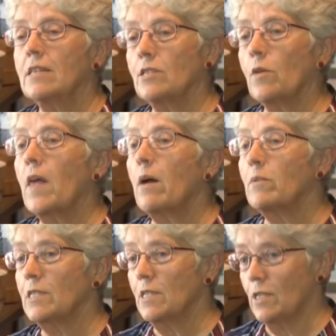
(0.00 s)
So that
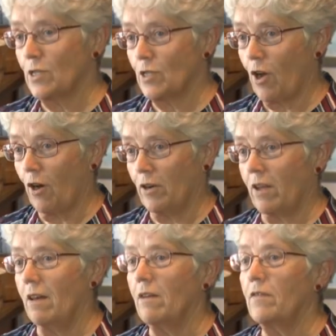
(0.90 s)
was the start
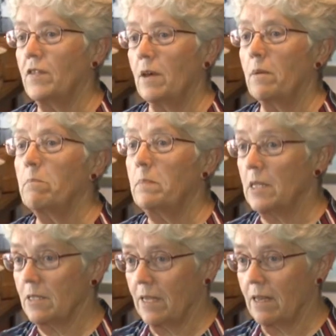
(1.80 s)
of the
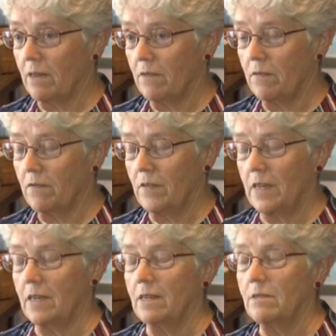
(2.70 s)
building of
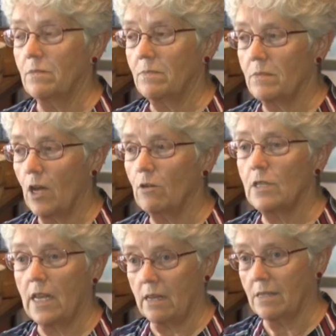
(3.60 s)
uh,
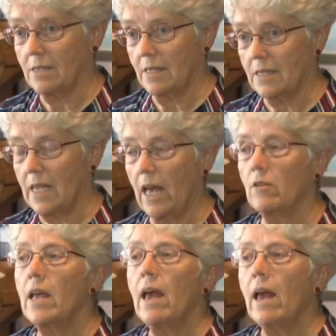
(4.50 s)
hotels in the
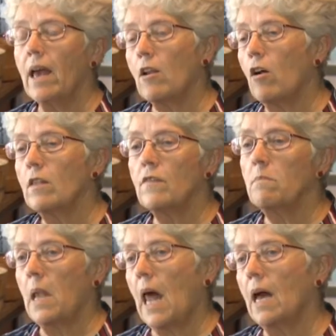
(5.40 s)
town, and all of
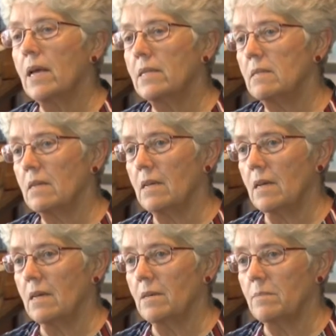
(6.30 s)
them lined
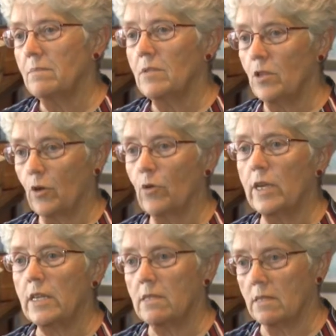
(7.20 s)
um, the
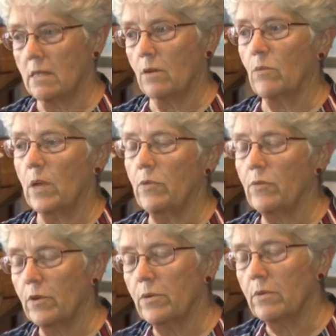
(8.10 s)
creeks that run
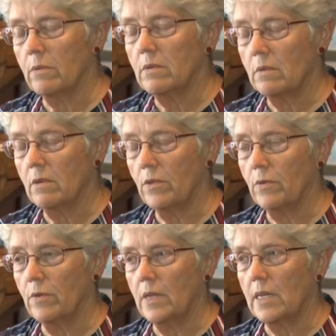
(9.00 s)
through
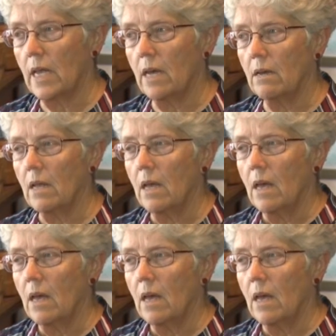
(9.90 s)
through the town.